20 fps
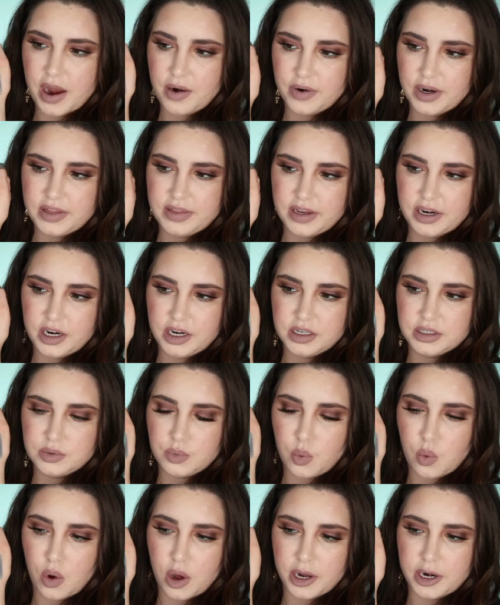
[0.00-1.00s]
that right there is
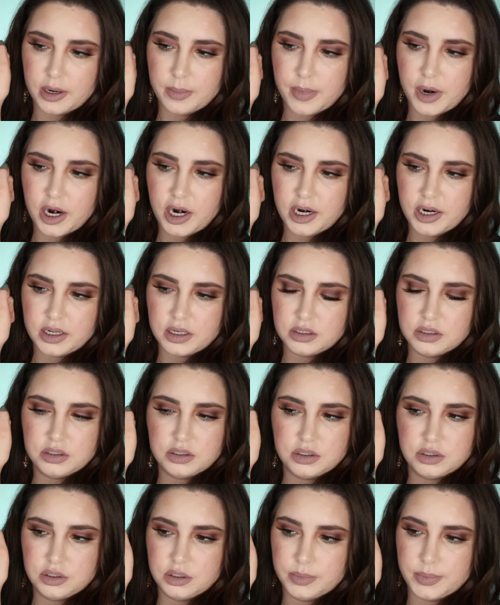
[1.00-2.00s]
Watermark,
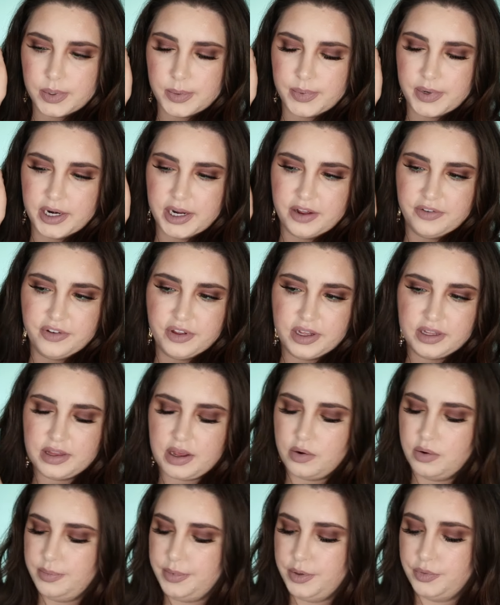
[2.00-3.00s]
super pretty. I feel like
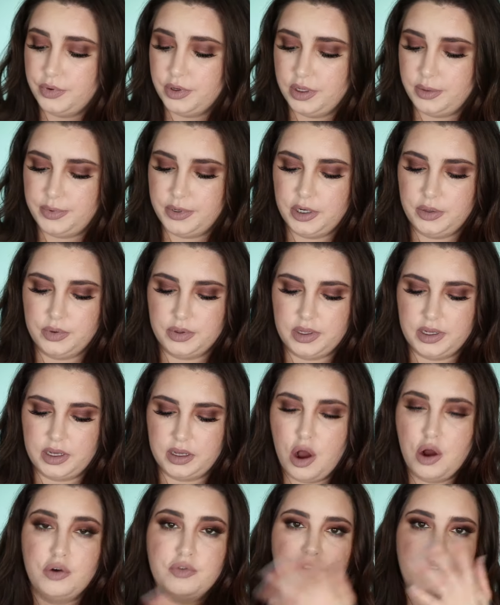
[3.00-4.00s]
that would be really pretty with like
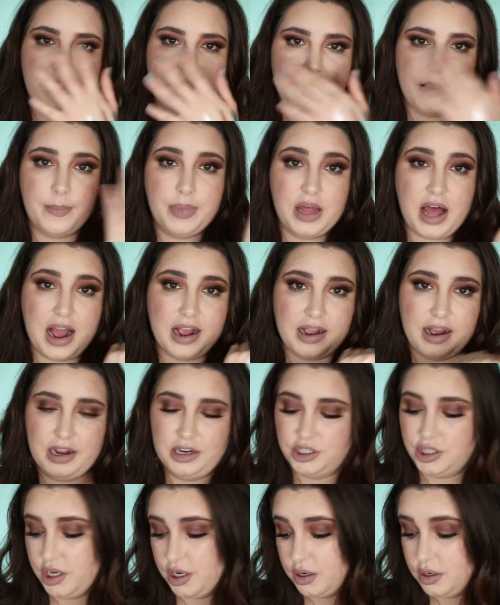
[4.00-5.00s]
over like black
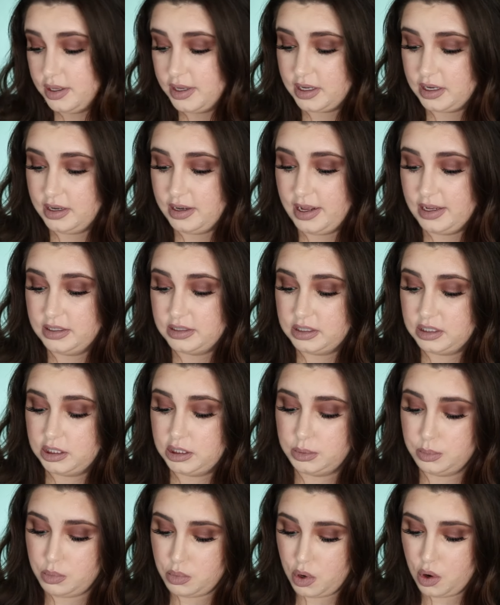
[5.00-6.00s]
eyeshadow, like a nice
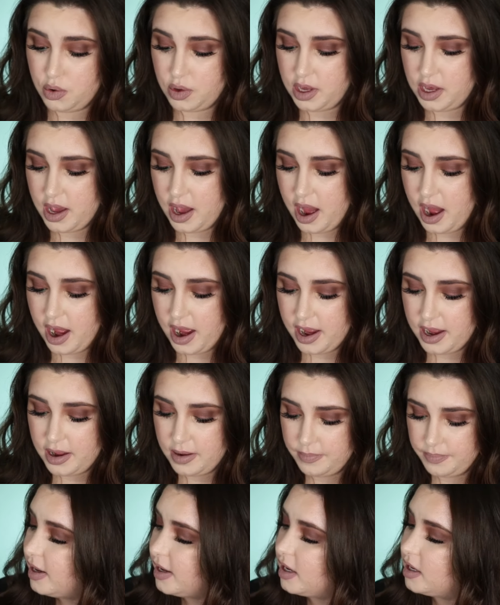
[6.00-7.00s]
smoky
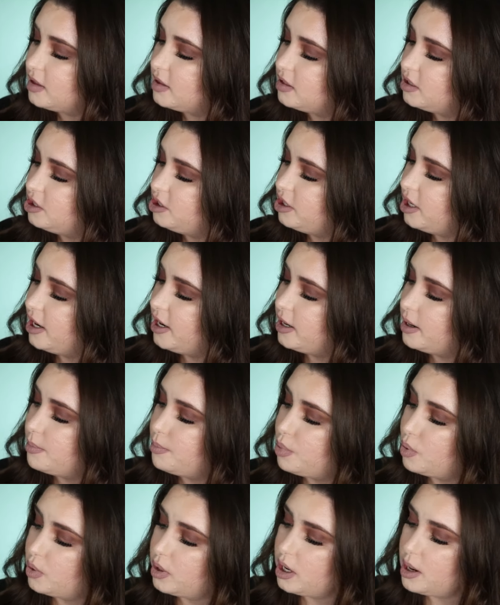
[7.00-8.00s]
eye. Then I got the
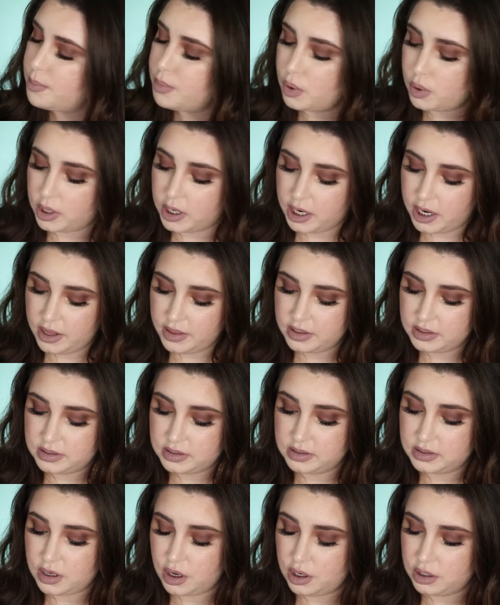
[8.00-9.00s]
shade Bora Bora.
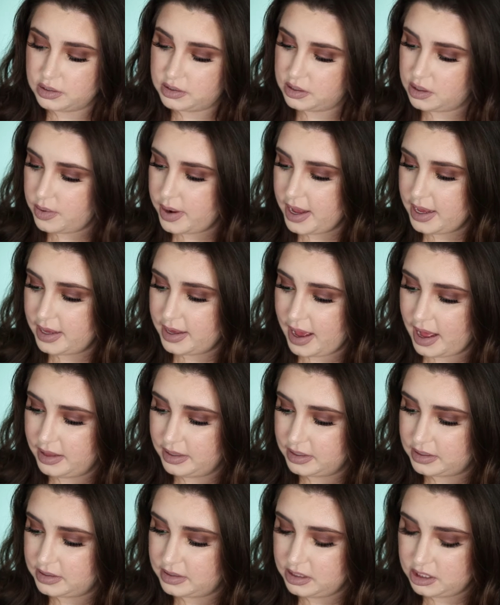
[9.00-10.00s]
This is also a
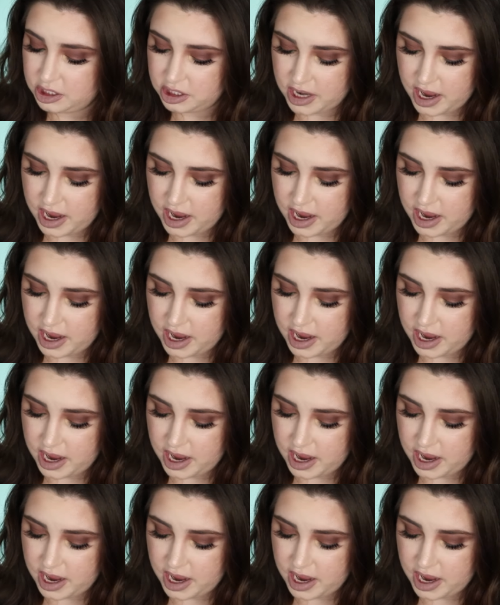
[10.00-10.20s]
Galaxy